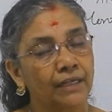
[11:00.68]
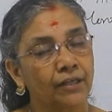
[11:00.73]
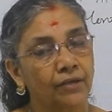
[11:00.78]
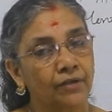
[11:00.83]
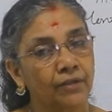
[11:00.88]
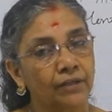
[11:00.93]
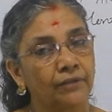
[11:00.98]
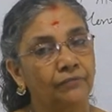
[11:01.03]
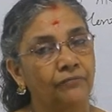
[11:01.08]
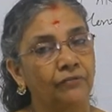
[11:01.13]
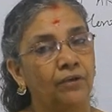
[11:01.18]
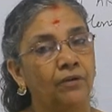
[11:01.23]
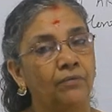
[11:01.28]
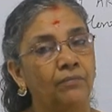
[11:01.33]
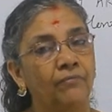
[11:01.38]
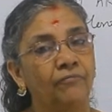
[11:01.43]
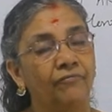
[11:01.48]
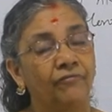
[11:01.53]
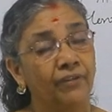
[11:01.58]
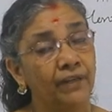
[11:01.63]
curve of the
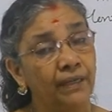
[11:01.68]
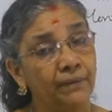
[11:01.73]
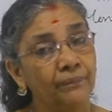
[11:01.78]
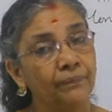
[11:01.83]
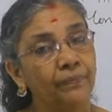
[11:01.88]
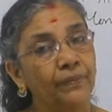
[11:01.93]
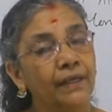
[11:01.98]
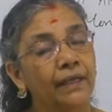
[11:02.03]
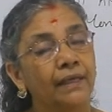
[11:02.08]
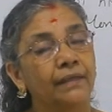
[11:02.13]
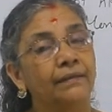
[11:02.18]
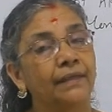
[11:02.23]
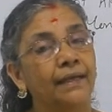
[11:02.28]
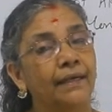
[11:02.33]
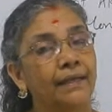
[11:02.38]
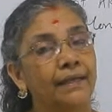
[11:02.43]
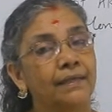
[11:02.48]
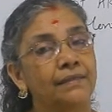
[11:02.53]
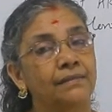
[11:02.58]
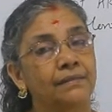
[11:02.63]
firm.
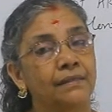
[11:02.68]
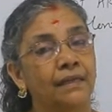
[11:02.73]
That is,